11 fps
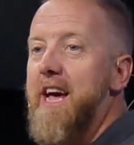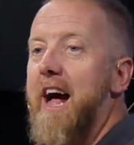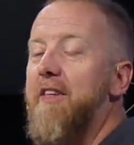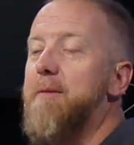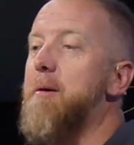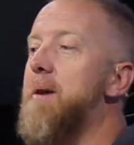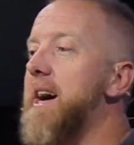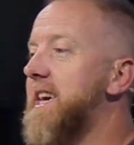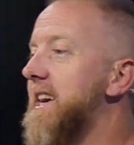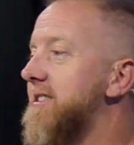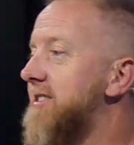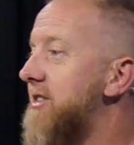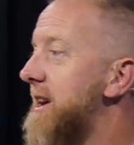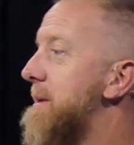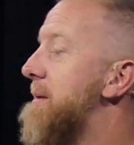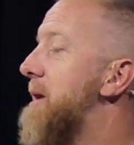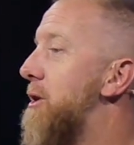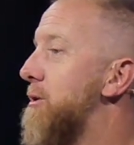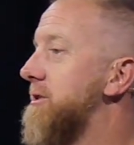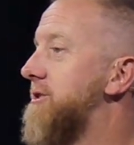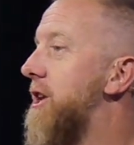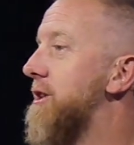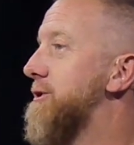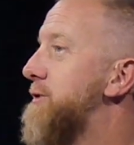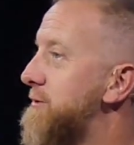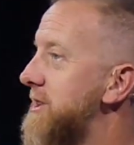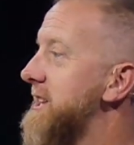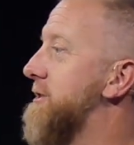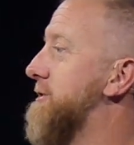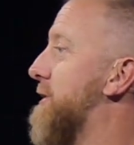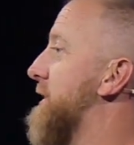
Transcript: I think about my kids. I think about my oldest daughter's 15 years old,